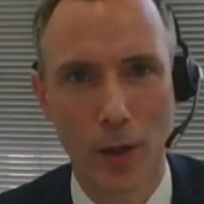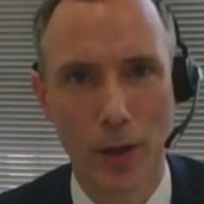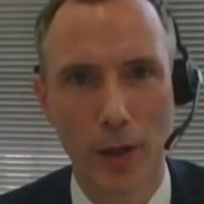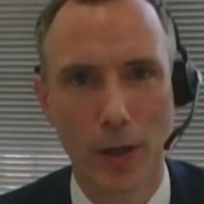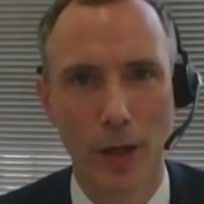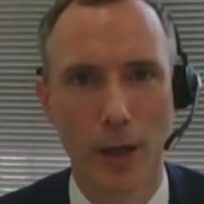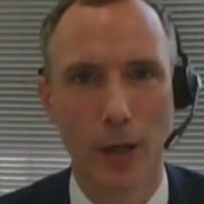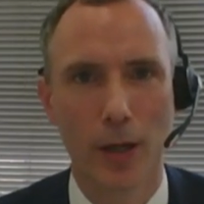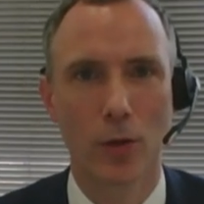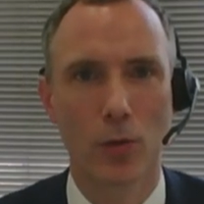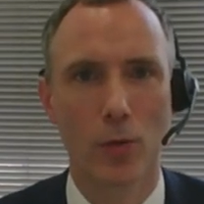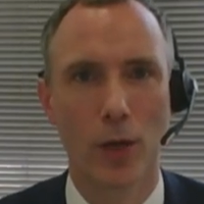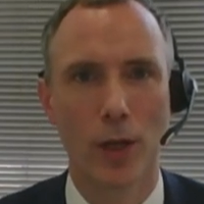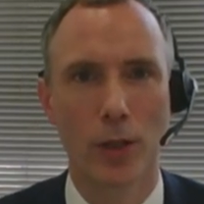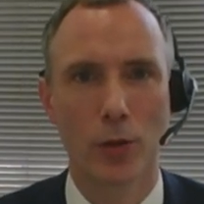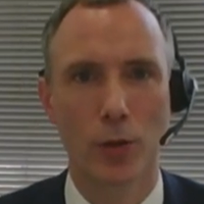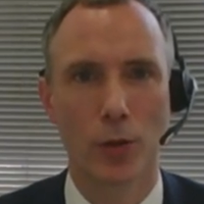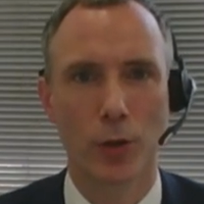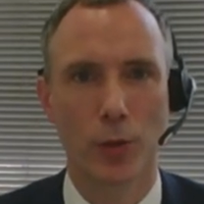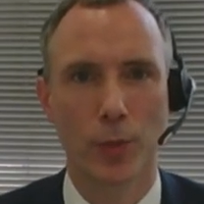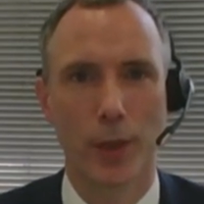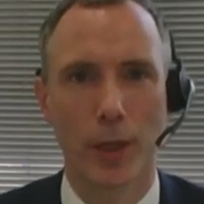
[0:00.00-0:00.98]
And, and in
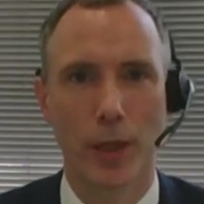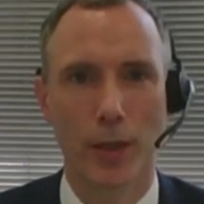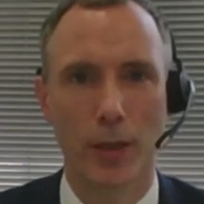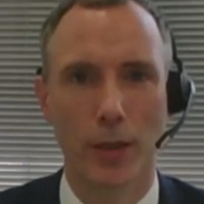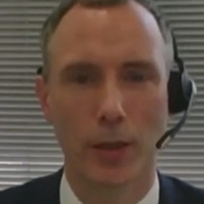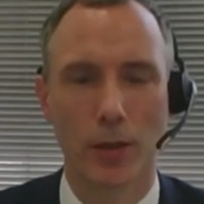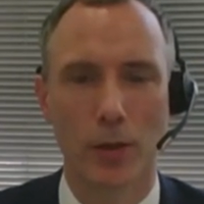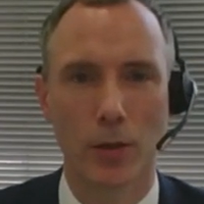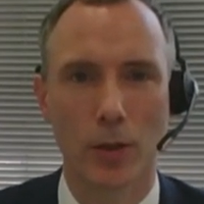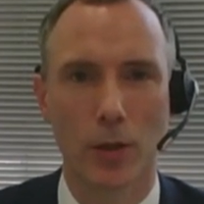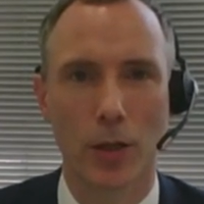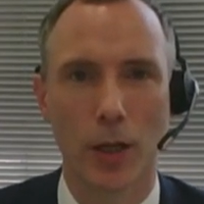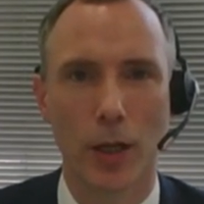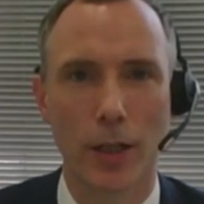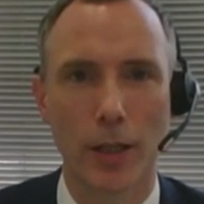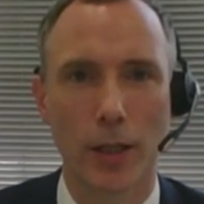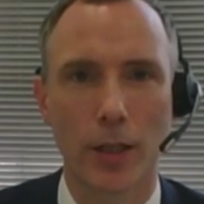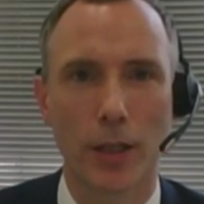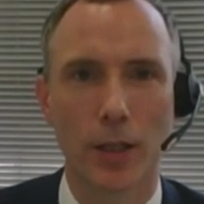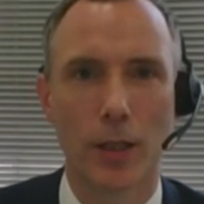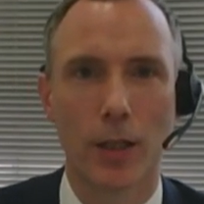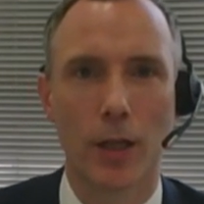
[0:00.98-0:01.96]
retrospect, it looks
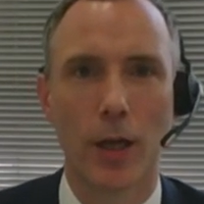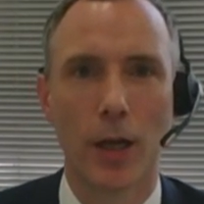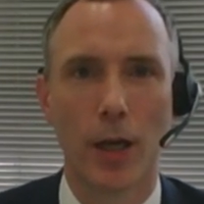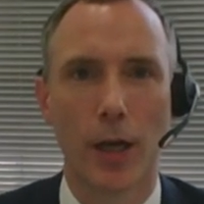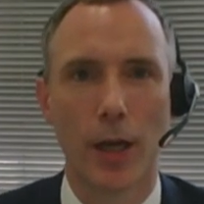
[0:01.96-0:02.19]
like he,